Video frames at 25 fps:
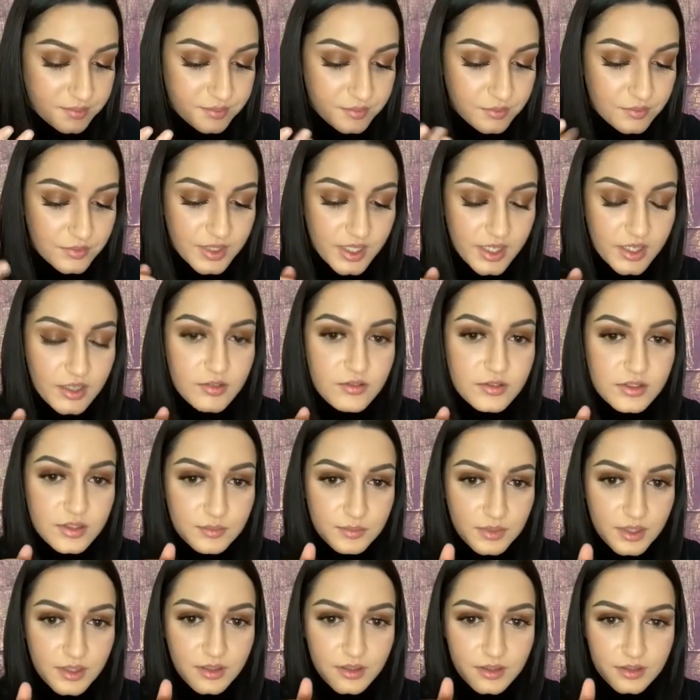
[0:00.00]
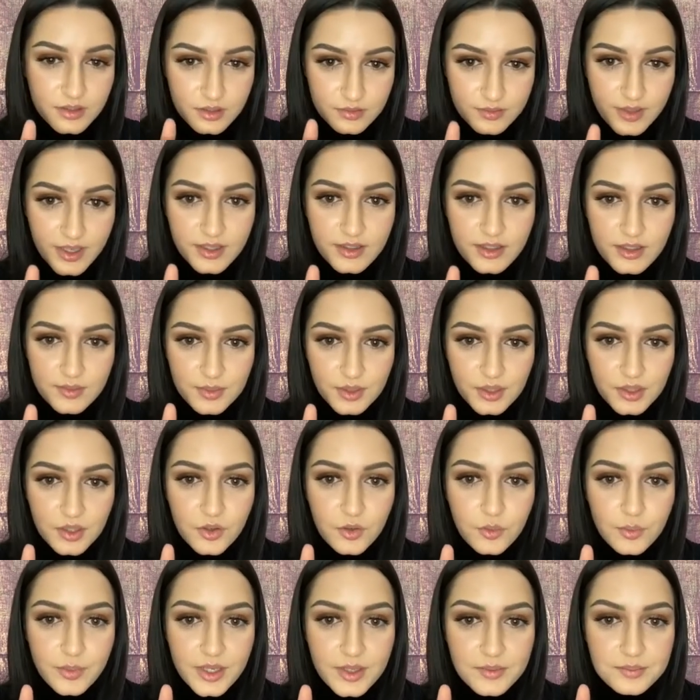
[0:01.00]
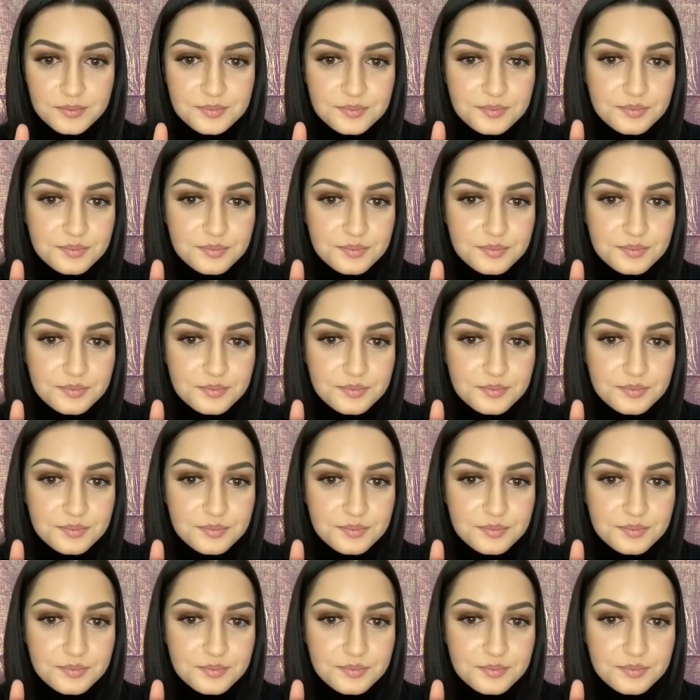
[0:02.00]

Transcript: when I use a mirror directly below me